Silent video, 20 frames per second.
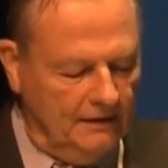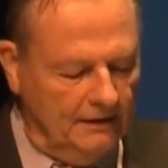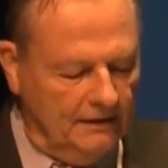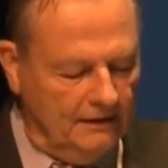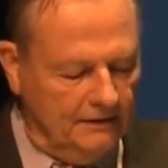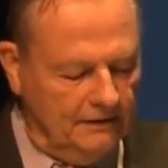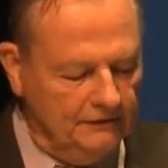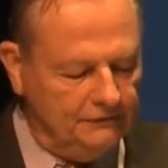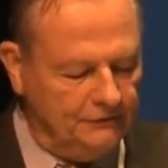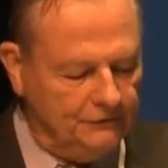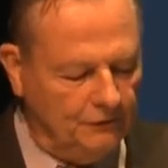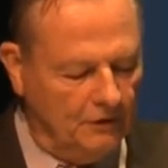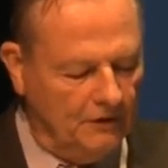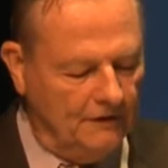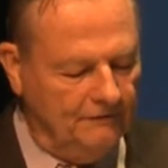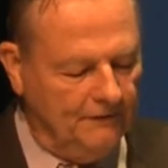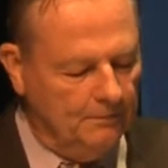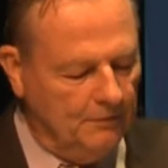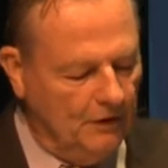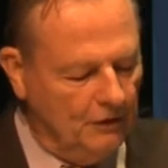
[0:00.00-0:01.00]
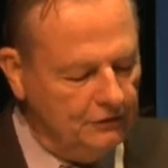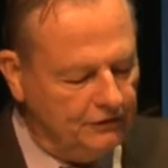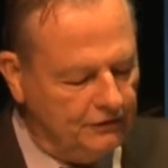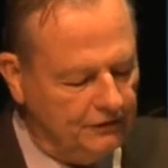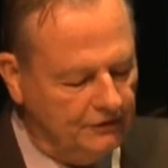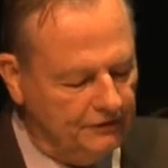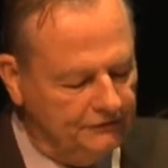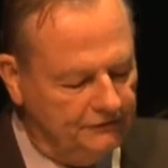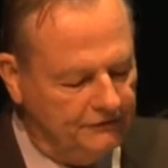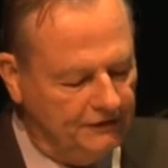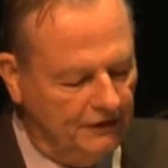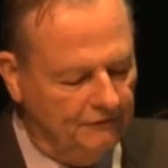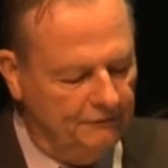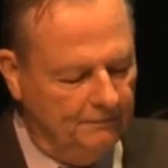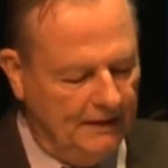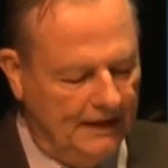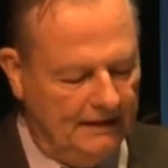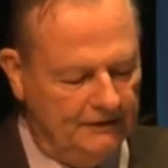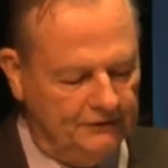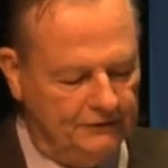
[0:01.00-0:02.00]
This sort of emotional
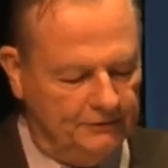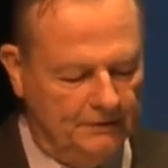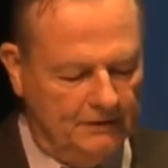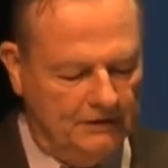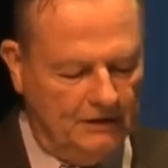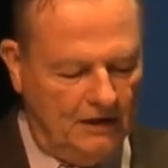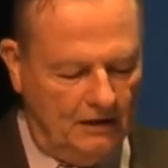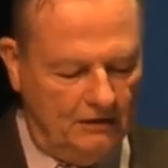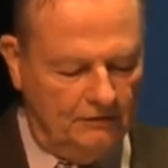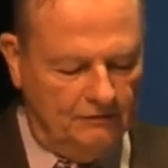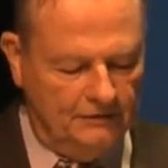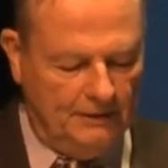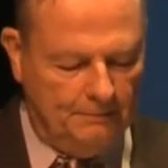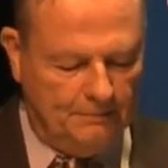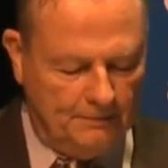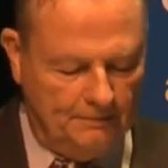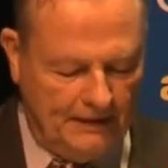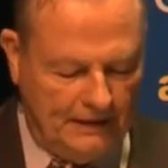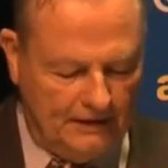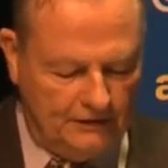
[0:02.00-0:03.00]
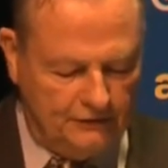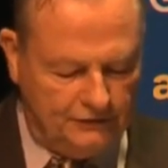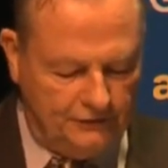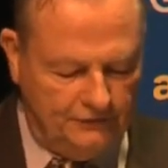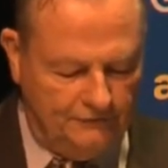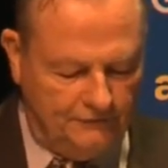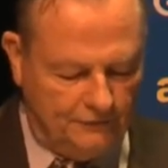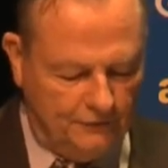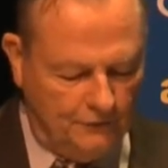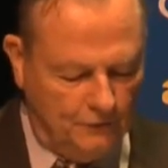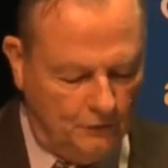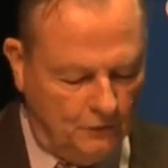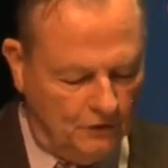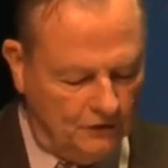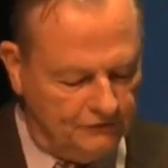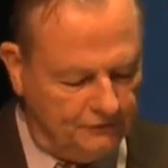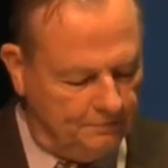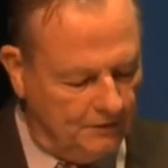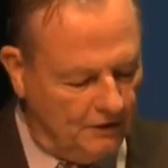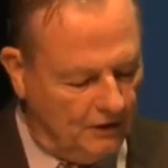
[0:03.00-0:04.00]
self-management not only prepares you for the
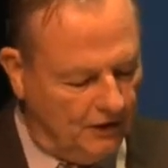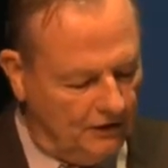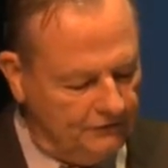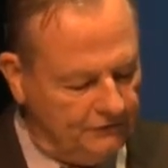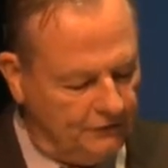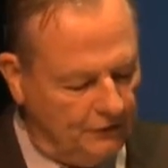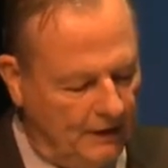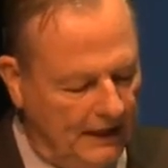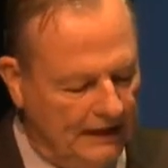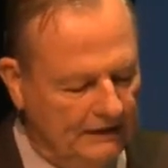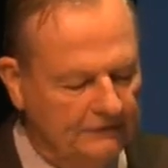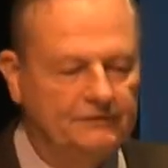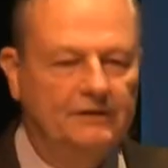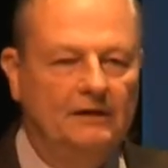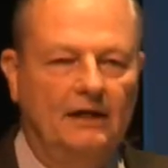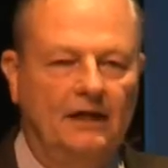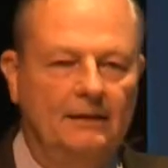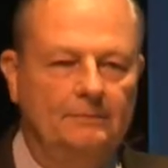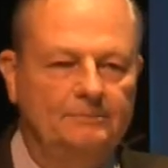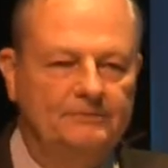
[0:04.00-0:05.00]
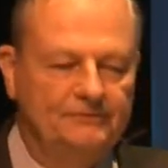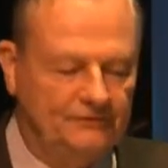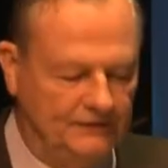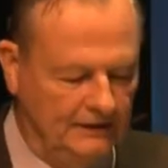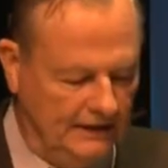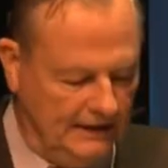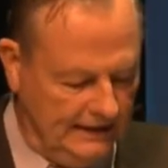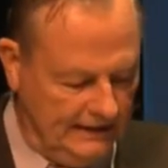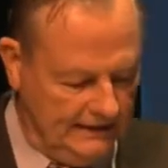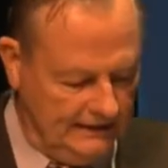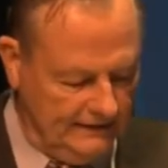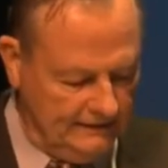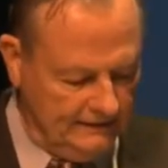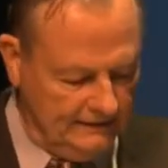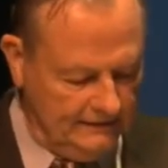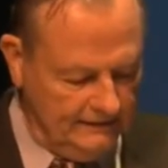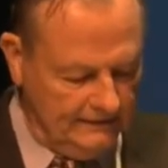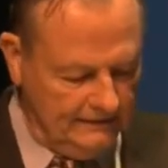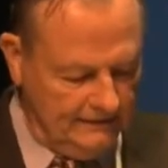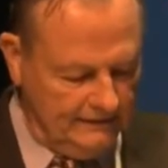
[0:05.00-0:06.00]
worst, but also has an upside.
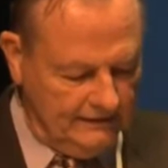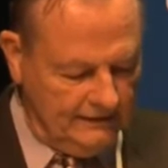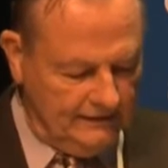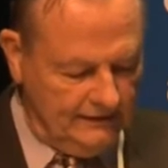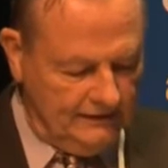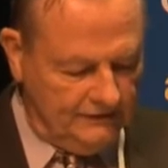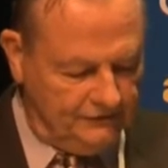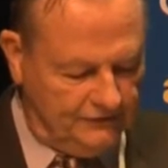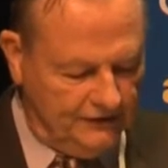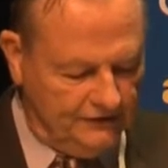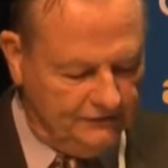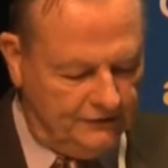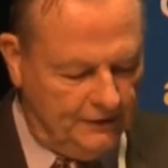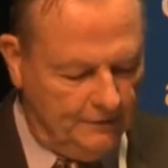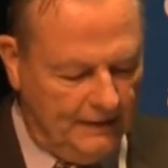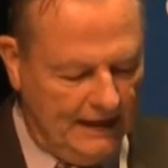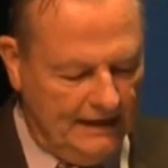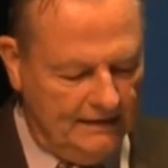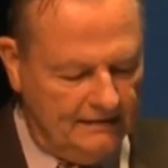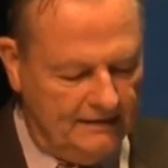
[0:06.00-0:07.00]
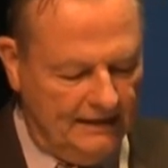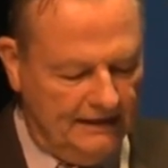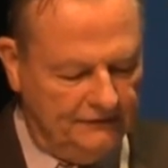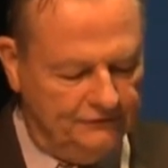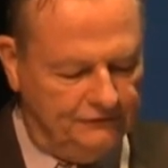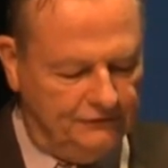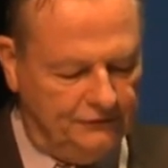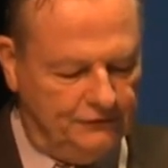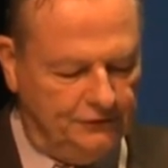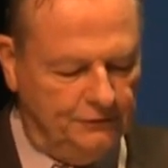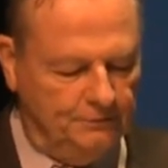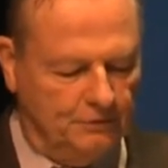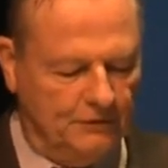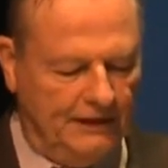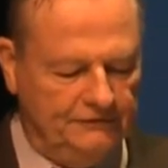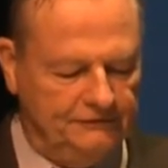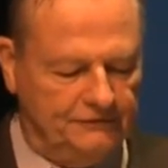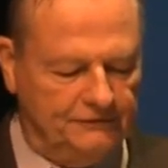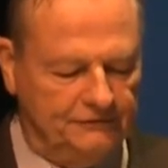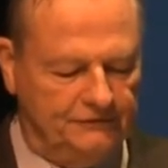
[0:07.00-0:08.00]
Since the bad things that you
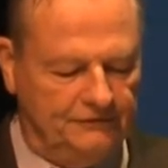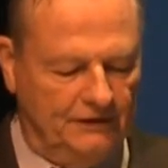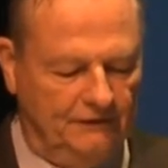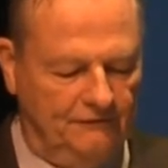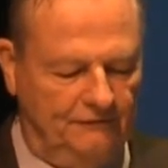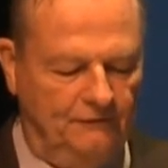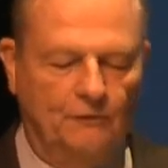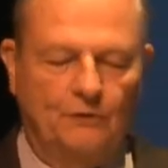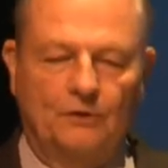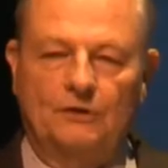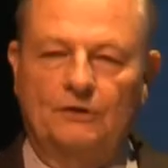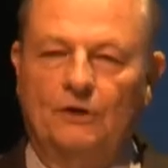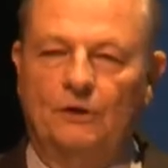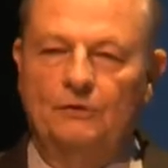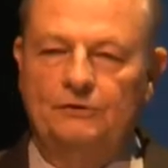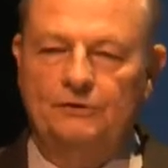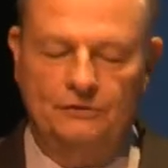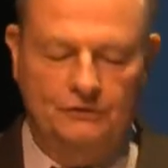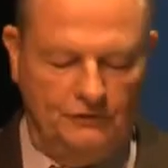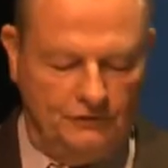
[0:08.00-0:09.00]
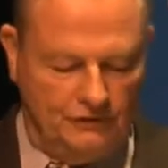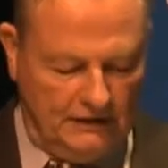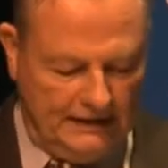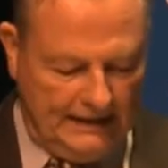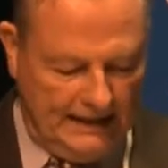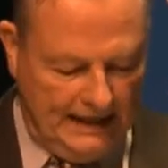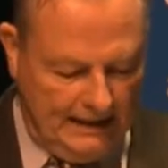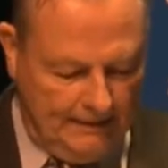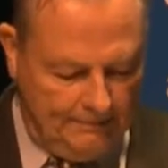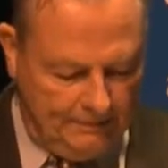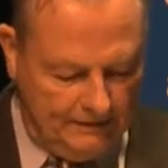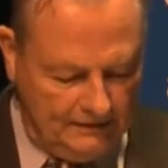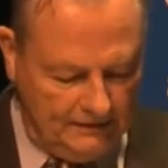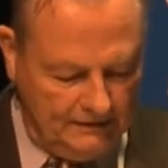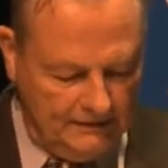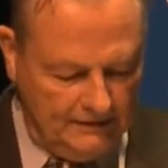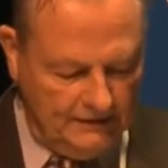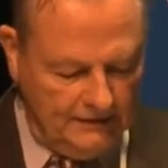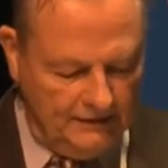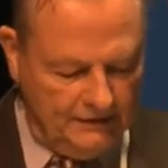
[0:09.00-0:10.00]
brace yourself for don't usually happen,
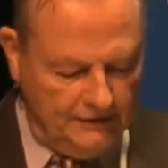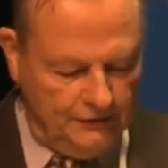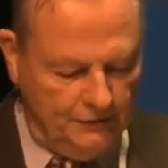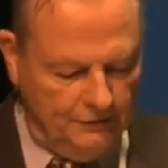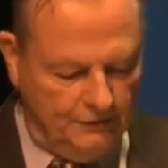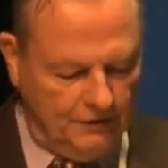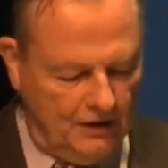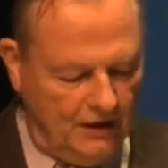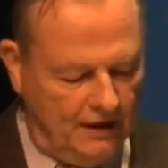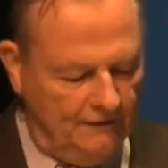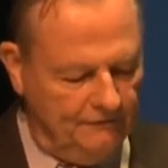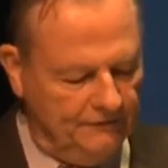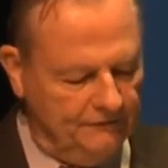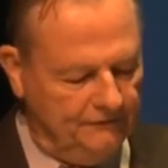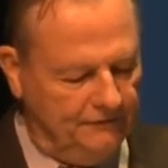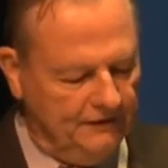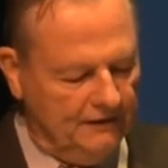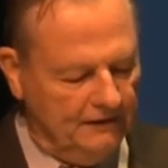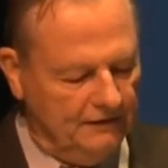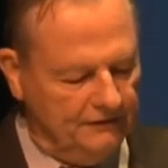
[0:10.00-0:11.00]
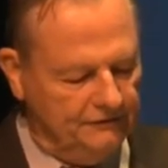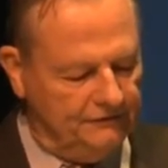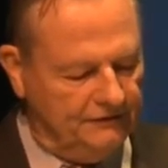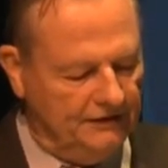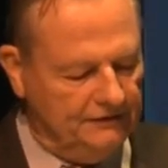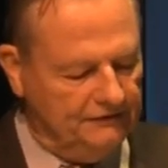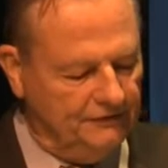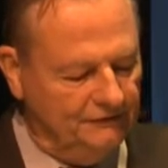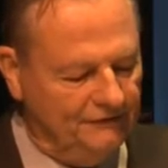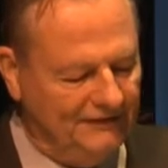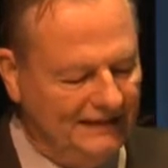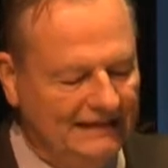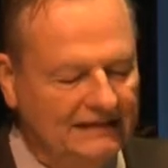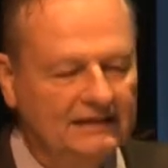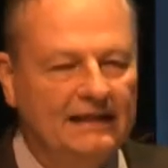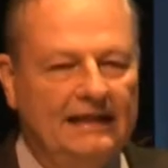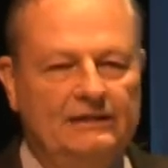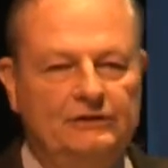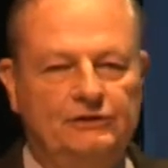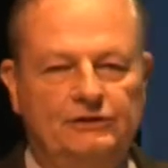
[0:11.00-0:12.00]
you can often feel a sense of
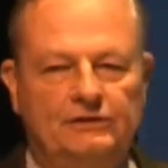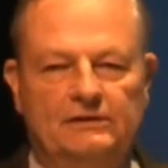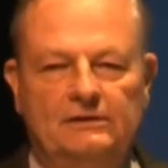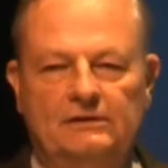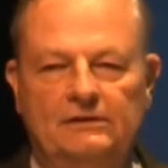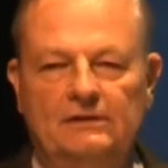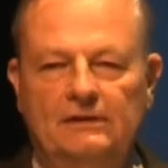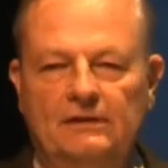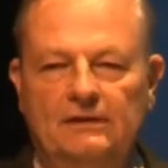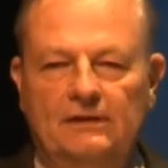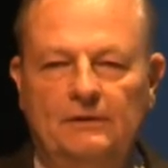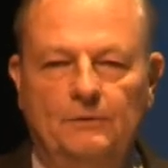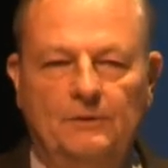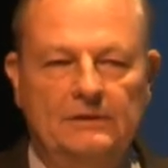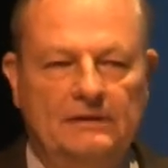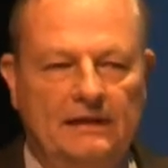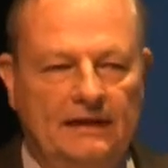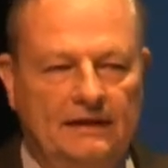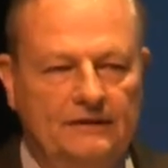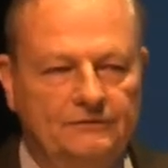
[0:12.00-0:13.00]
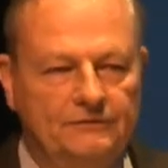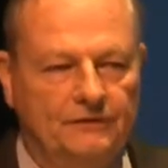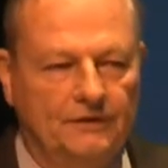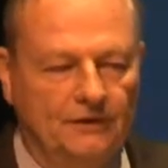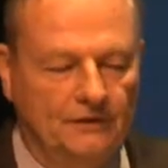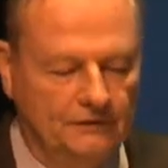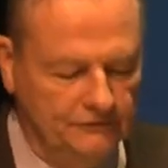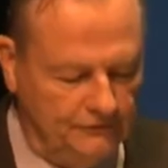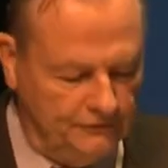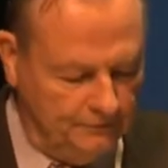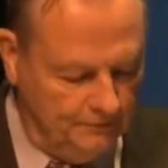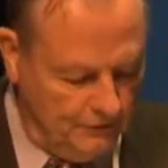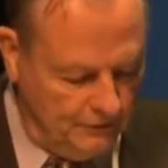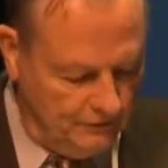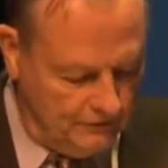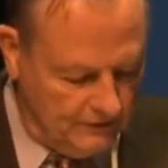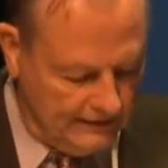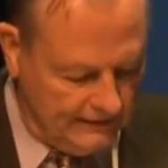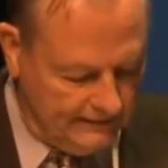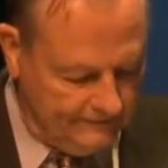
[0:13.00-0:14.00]
elation when things go
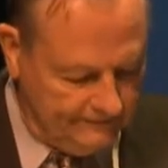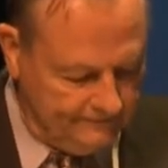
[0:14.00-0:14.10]
smoothly.